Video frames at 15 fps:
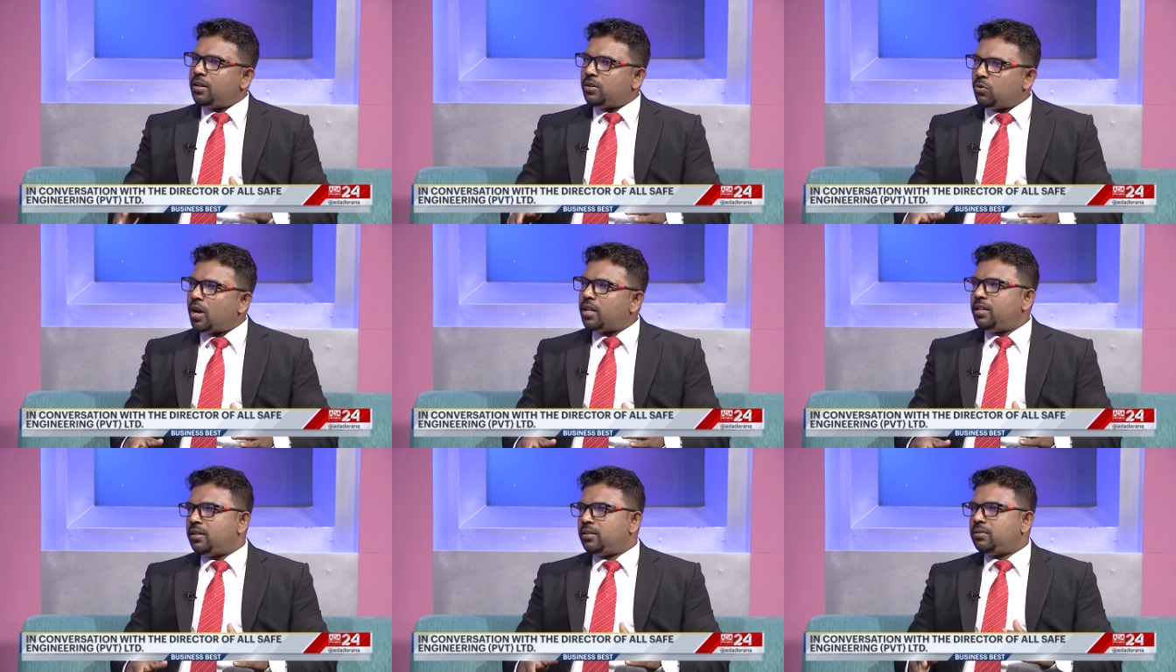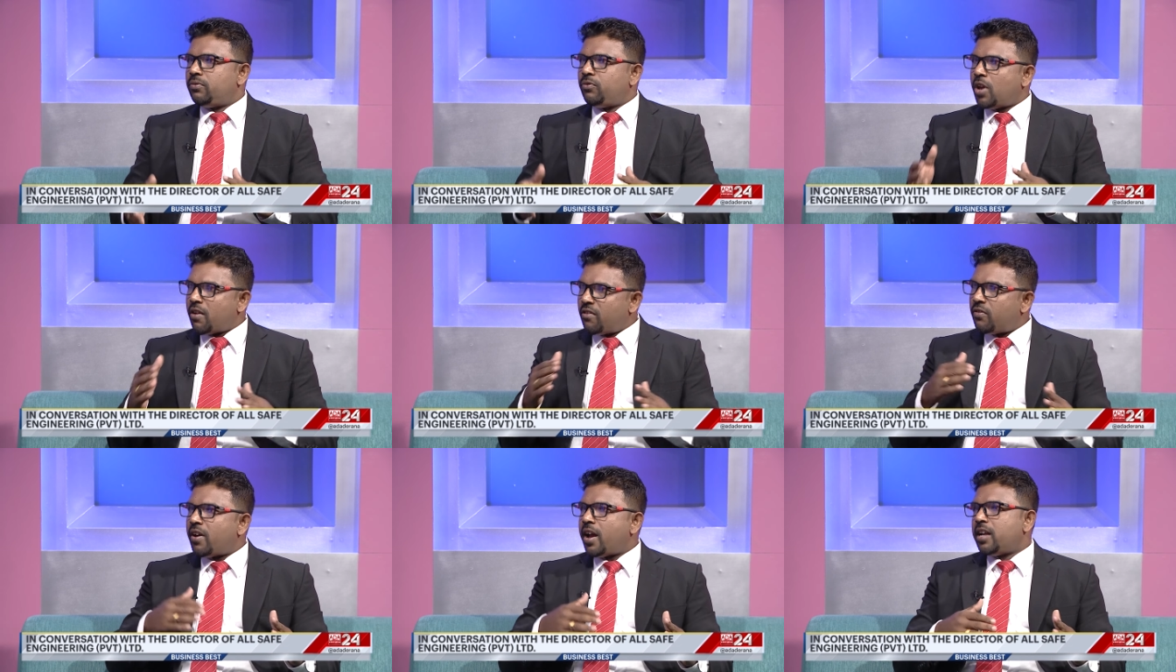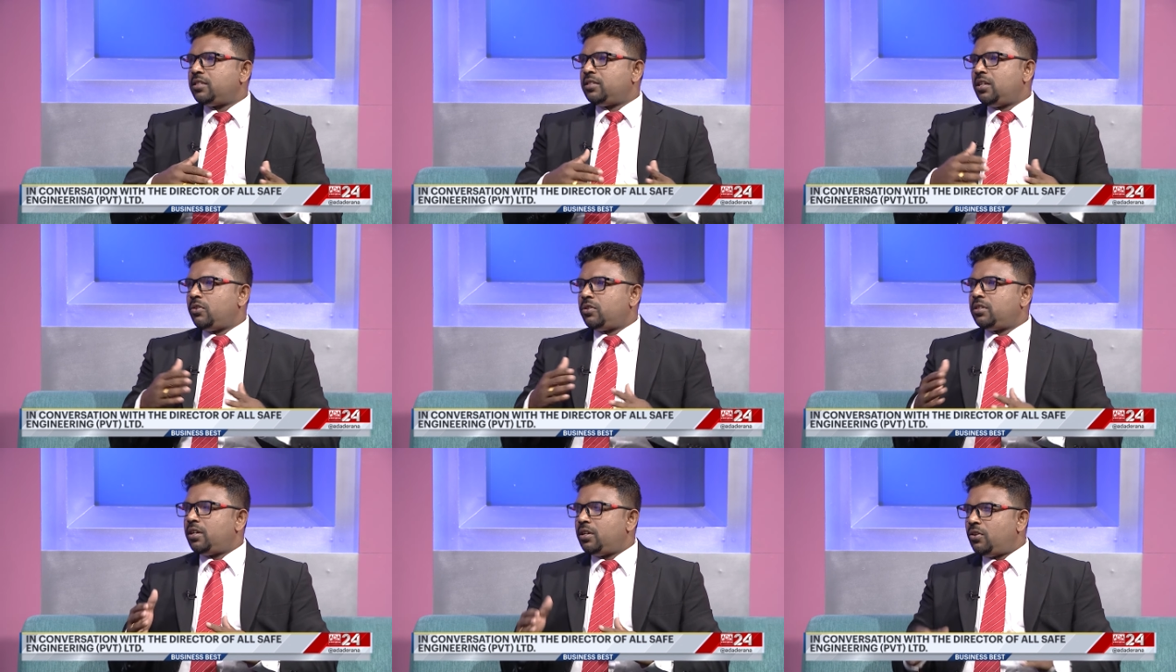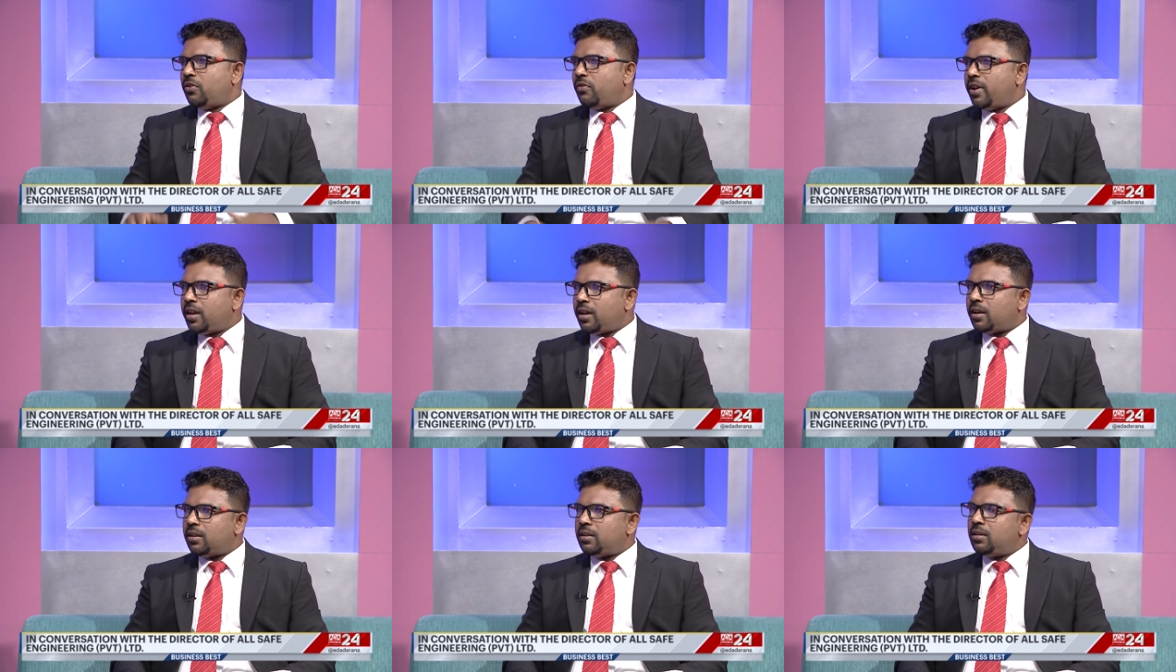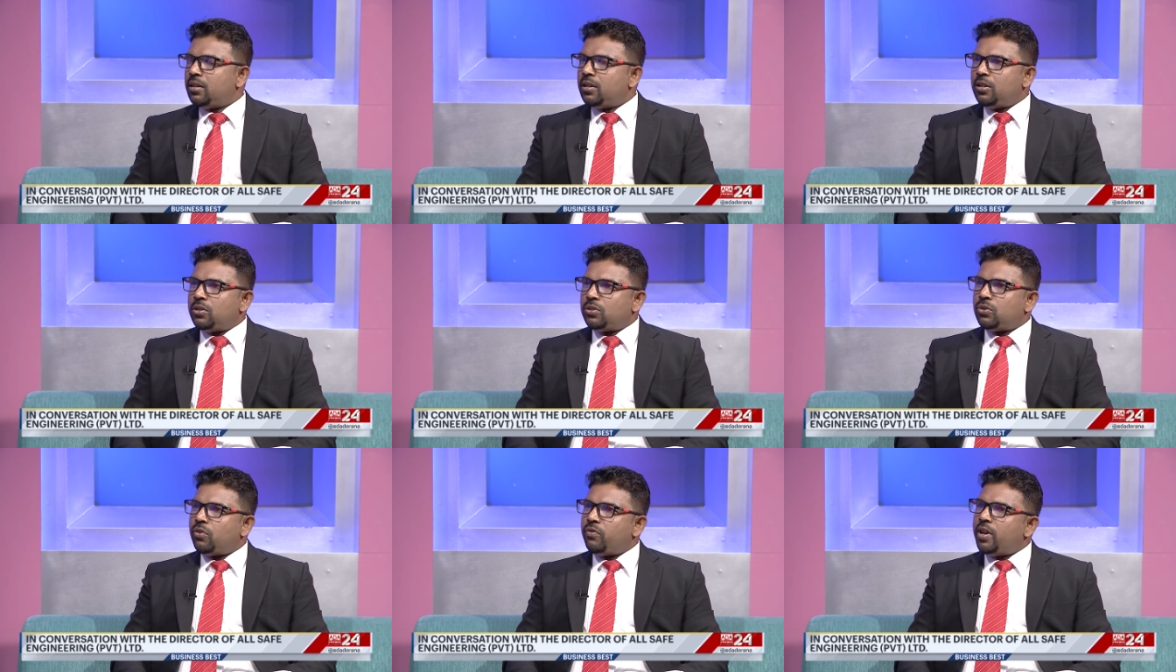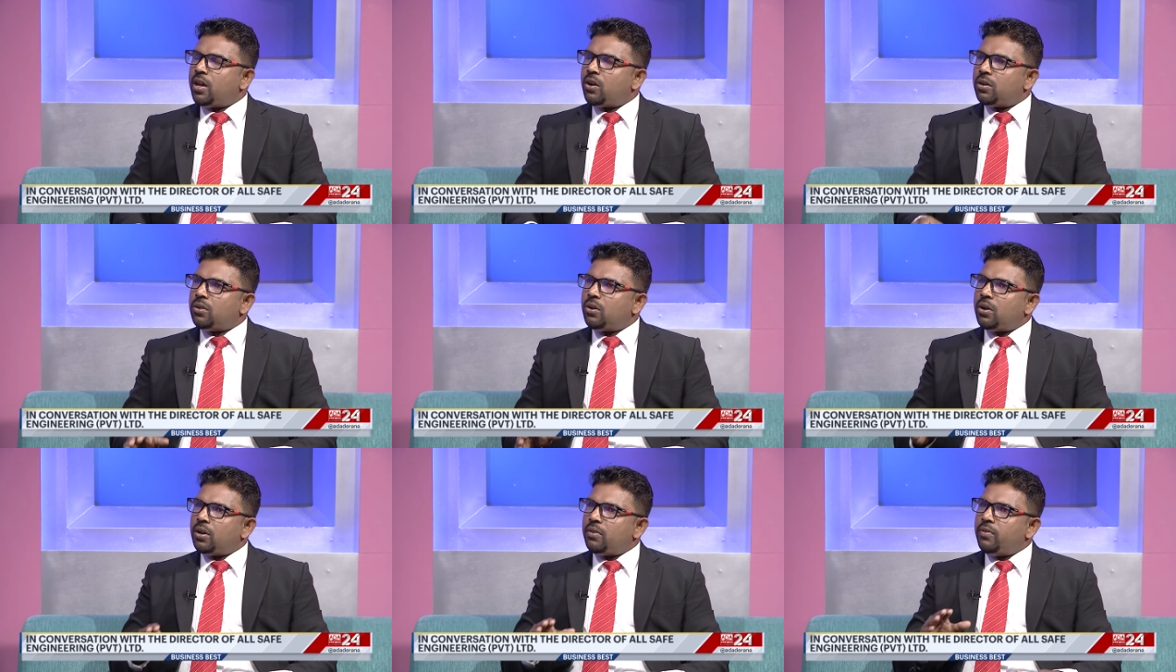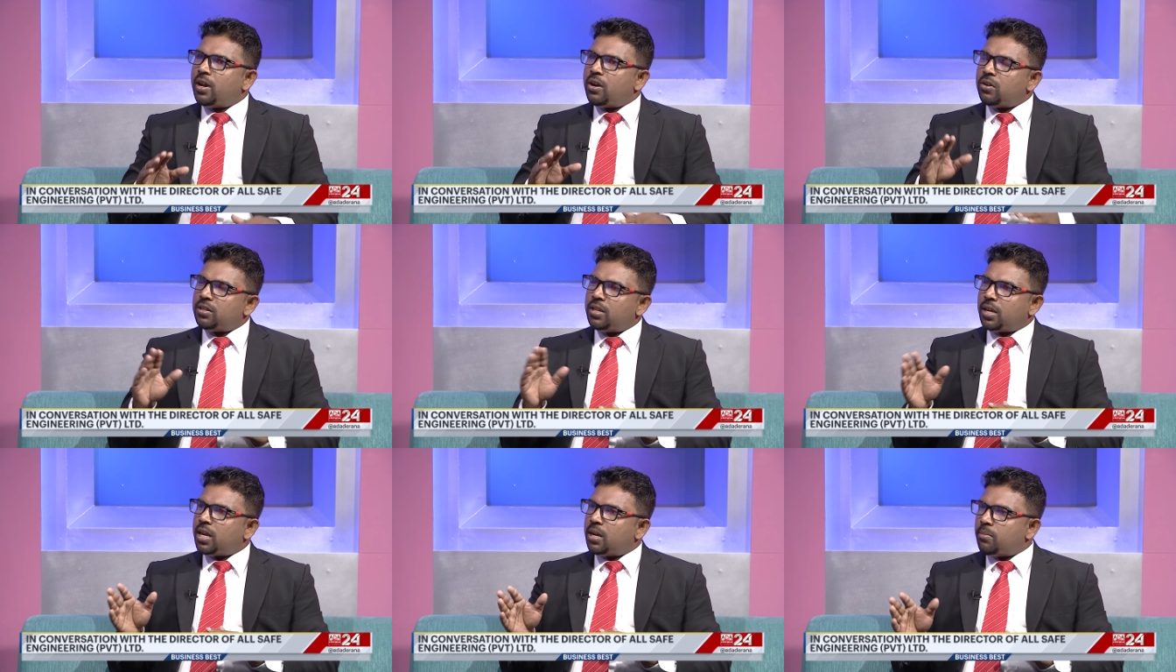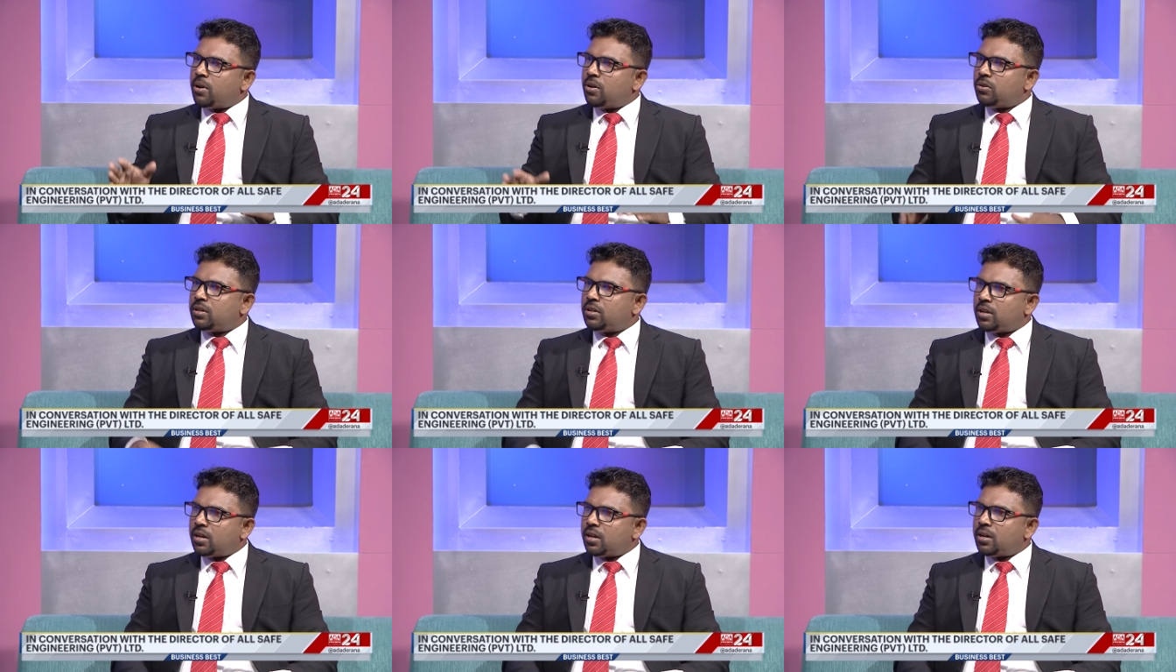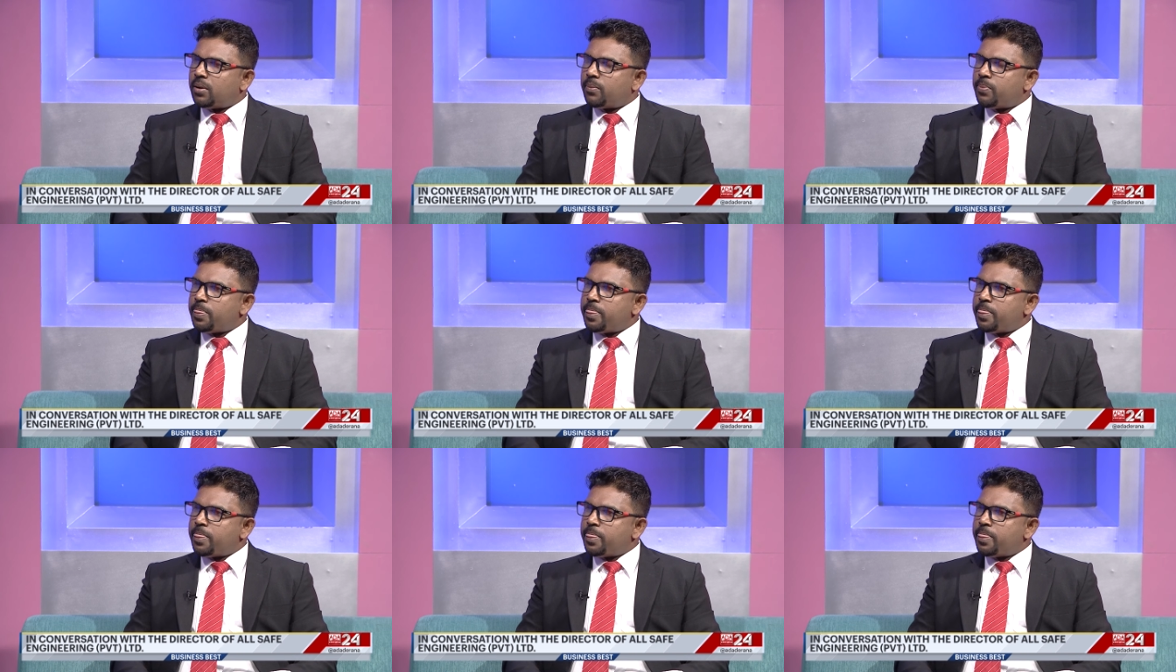to others. If you have a fire extinguisher in your vehicle, so we are not going. We are not thinking about uh,